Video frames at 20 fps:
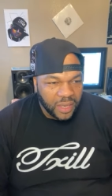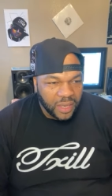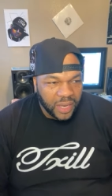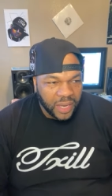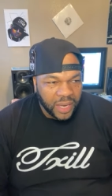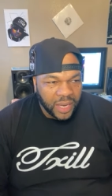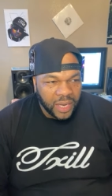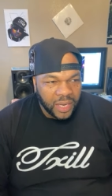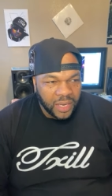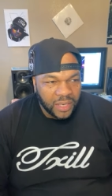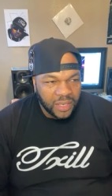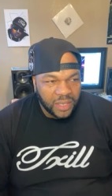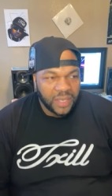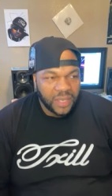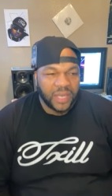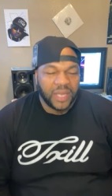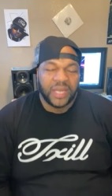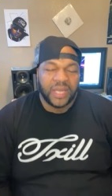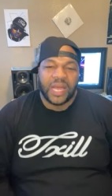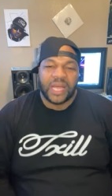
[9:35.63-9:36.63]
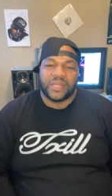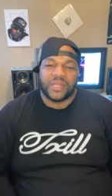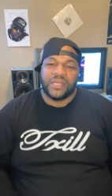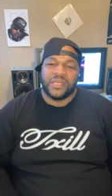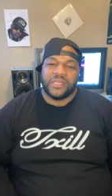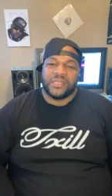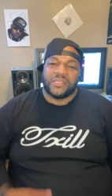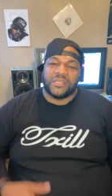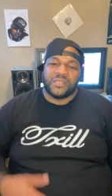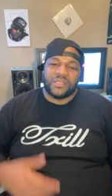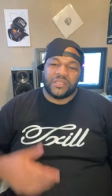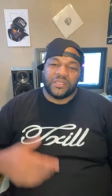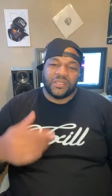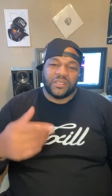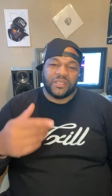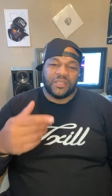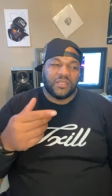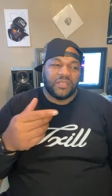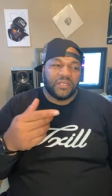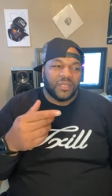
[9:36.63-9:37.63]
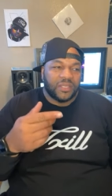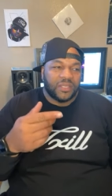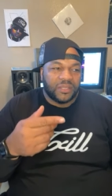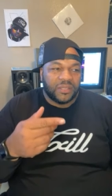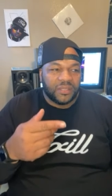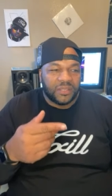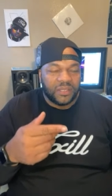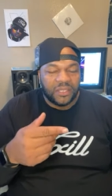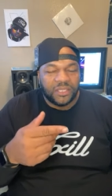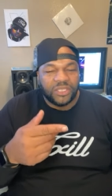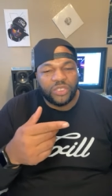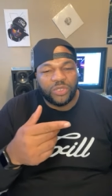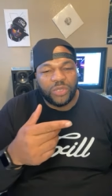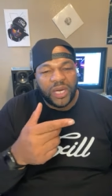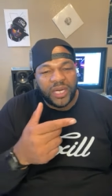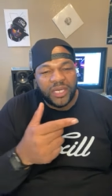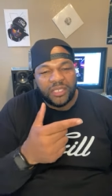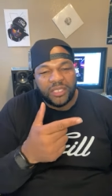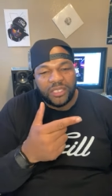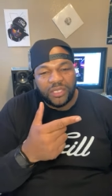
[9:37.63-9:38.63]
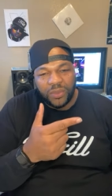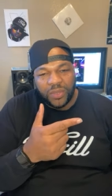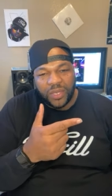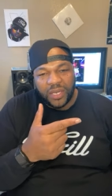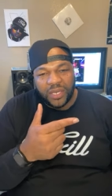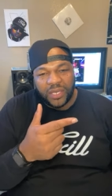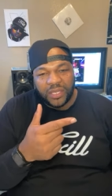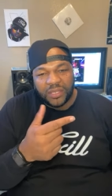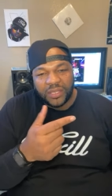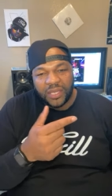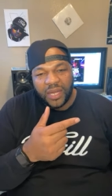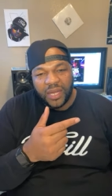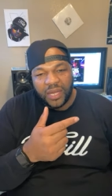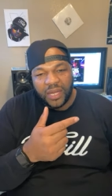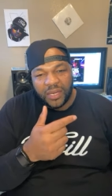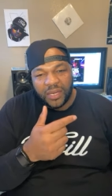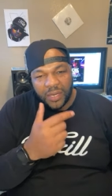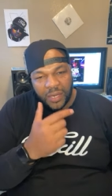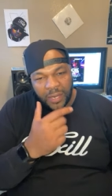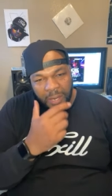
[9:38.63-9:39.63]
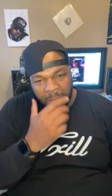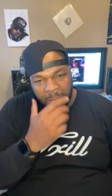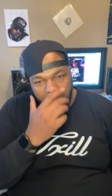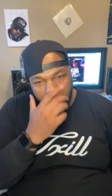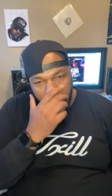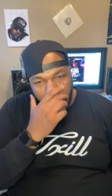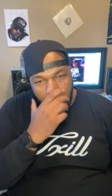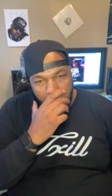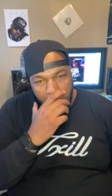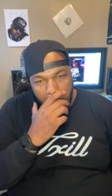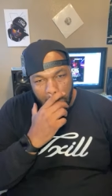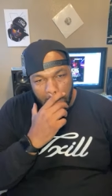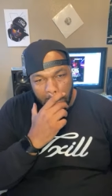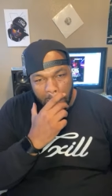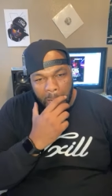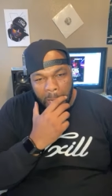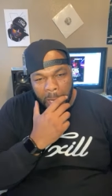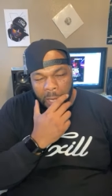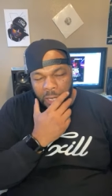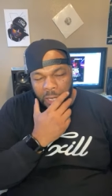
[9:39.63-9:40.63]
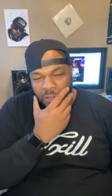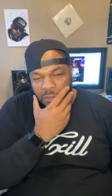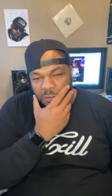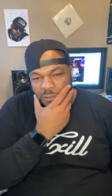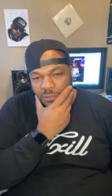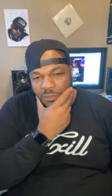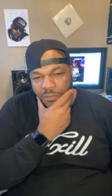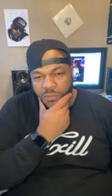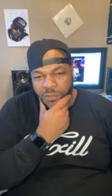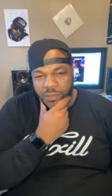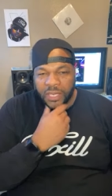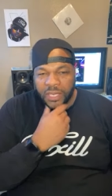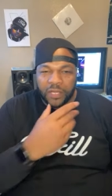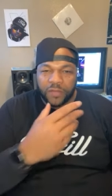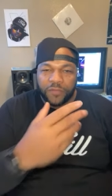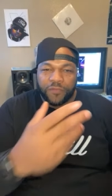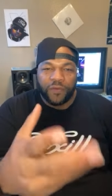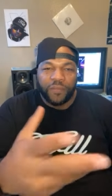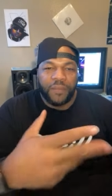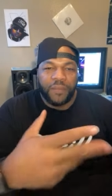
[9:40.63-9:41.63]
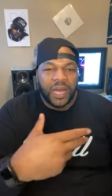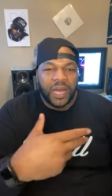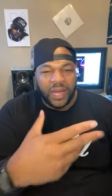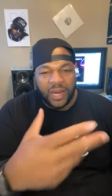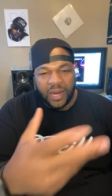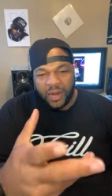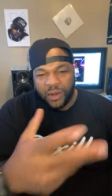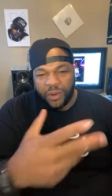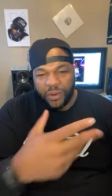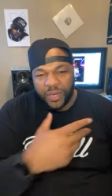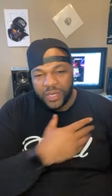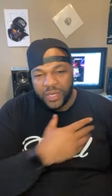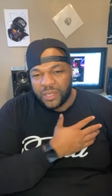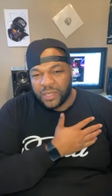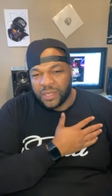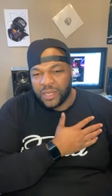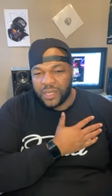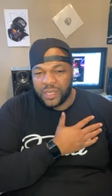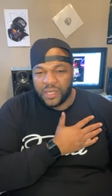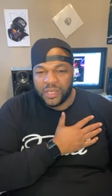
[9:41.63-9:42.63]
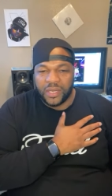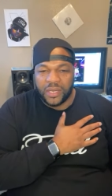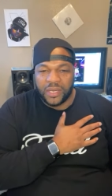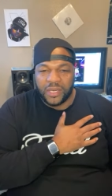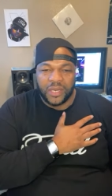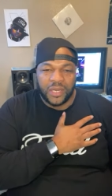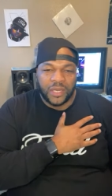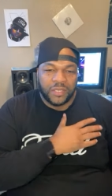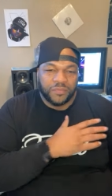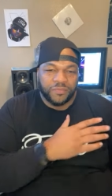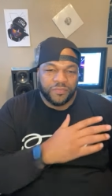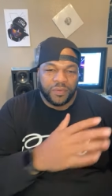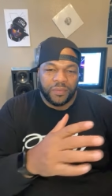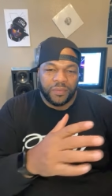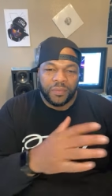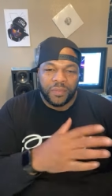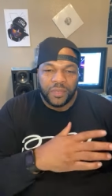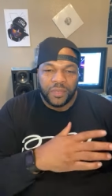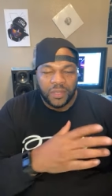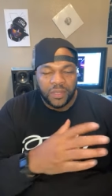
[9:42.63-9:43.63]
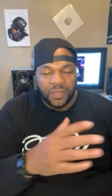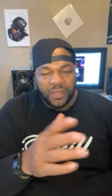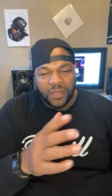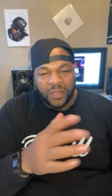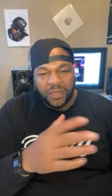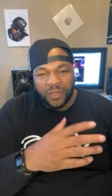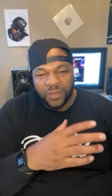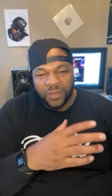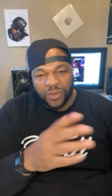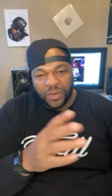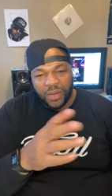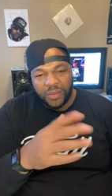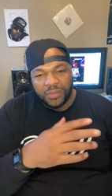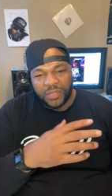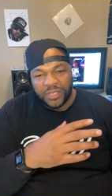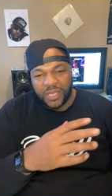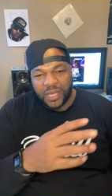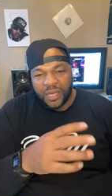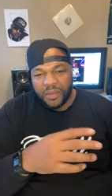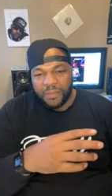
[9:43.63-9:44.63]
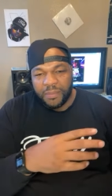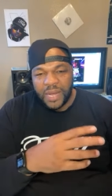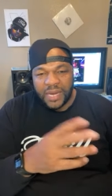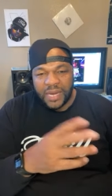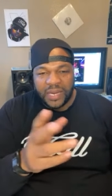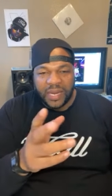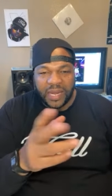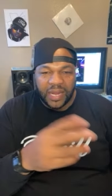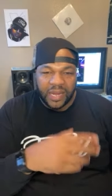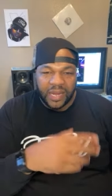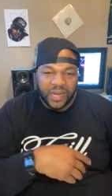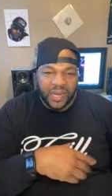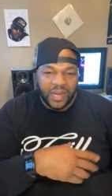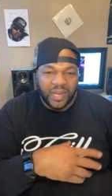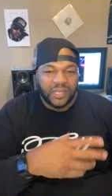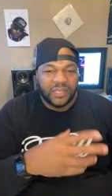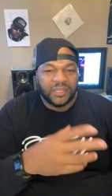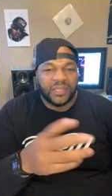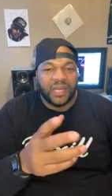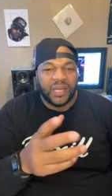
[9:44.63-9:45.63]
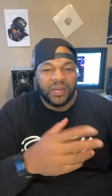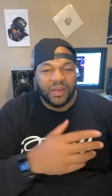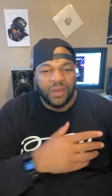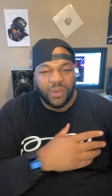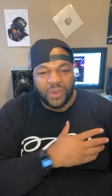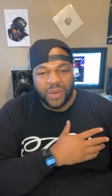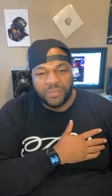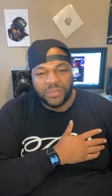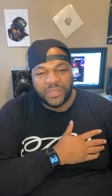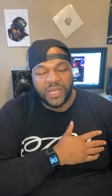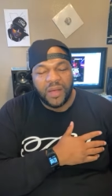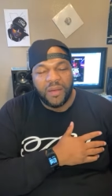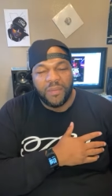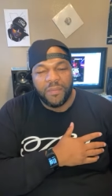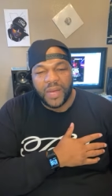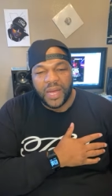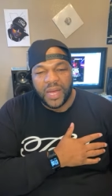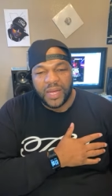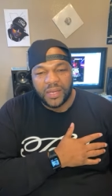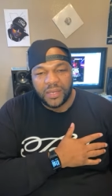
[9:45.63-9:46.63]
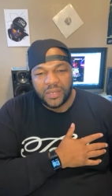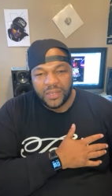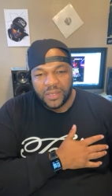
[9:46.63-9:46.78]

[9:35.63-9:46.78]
And he got this, this, this straight shooter in his hand. Uh, niggas from my area and, and niggas from, you know what I'm saying, my day and age, they know what I'm talking about.